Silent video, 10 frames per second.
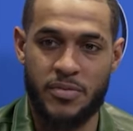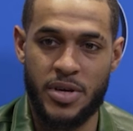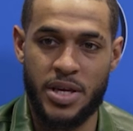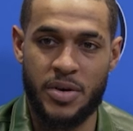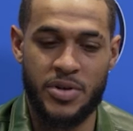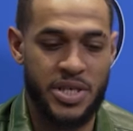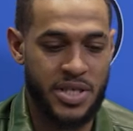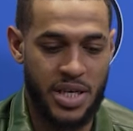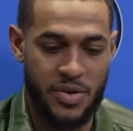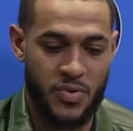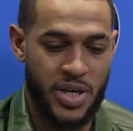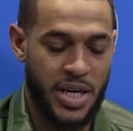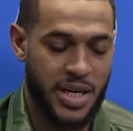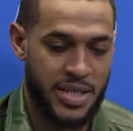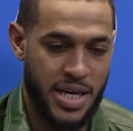And then we just take it one
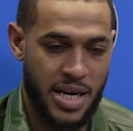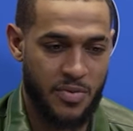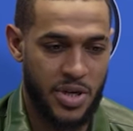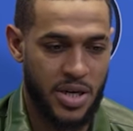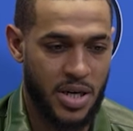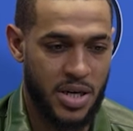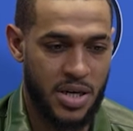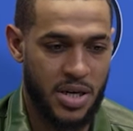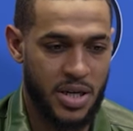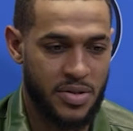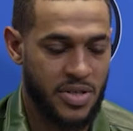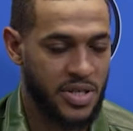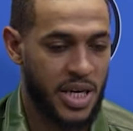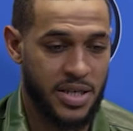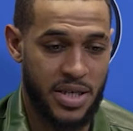day at a time. And
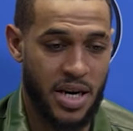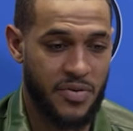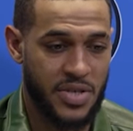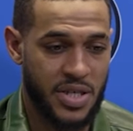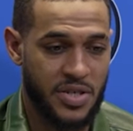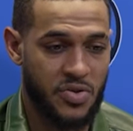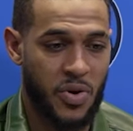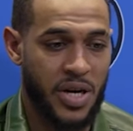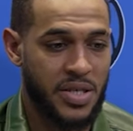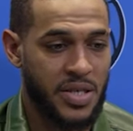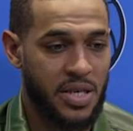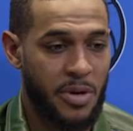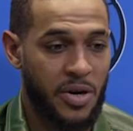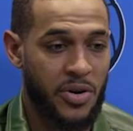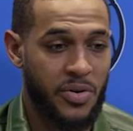just like the conversations around the team,
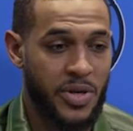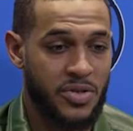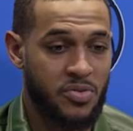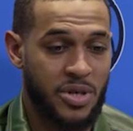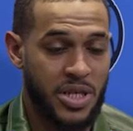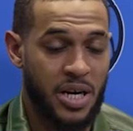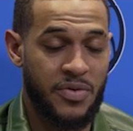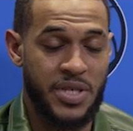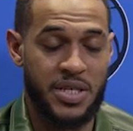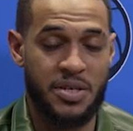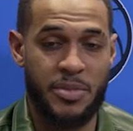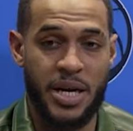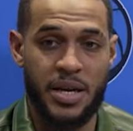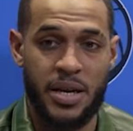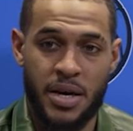I don't hear really too much conversation
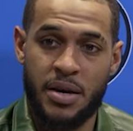about it.